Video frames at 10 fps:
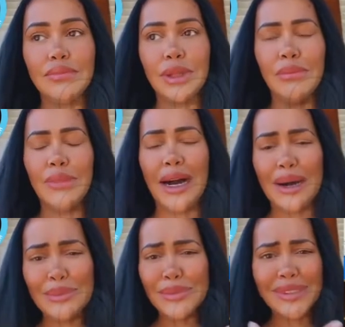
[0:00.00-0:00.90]

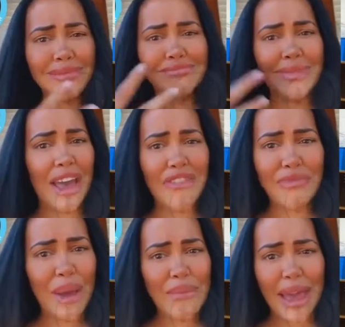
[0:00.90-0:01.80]
moms have
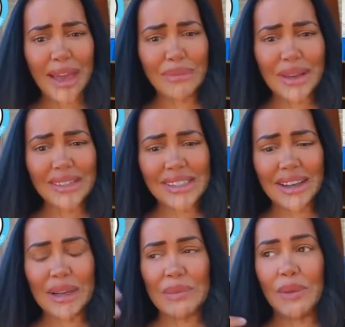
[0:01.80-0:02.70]
my back big
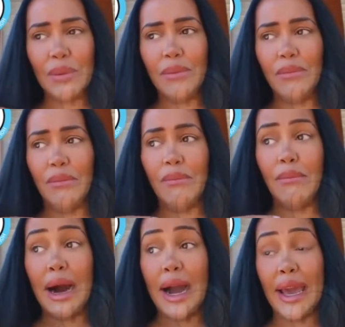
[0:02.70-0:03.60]
time.
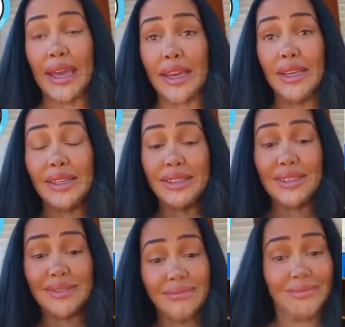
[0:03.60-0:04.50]
My
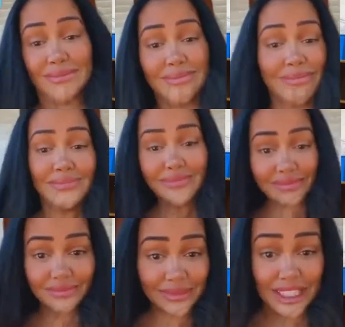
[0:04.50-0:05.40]

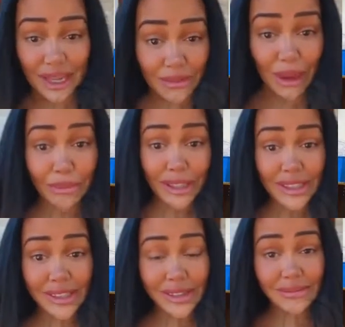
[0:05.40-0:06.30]
team
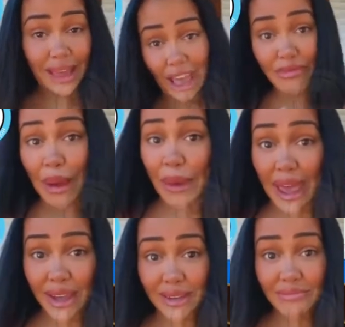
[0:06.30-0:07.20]
members have my
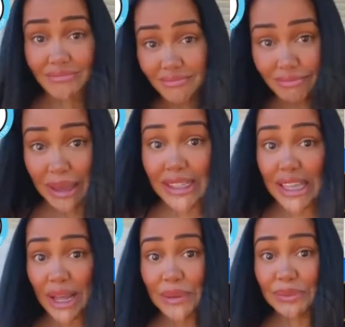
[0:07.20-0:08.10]
back big
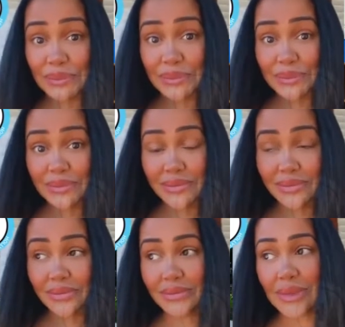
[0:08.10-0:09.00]
time.
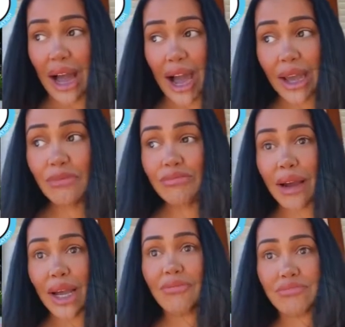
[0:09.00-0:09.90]

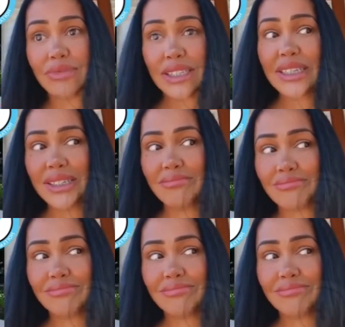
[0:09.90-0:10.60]
I'm really